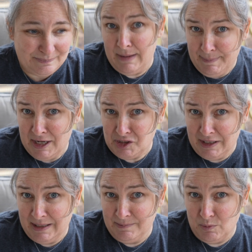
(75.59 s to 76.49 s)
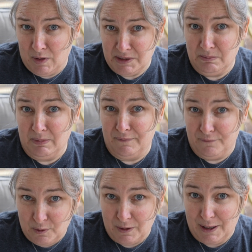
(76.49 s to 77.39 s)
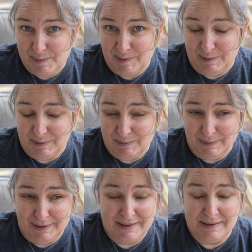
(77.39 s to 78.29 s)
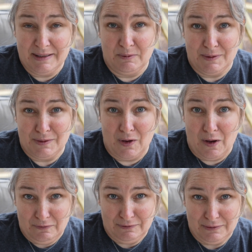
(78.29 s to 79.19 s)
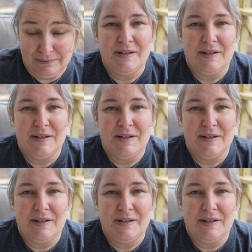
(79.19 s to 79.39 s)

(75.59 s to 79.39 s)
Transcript: Maybe I should get them to watch them before I upload them because it was awful.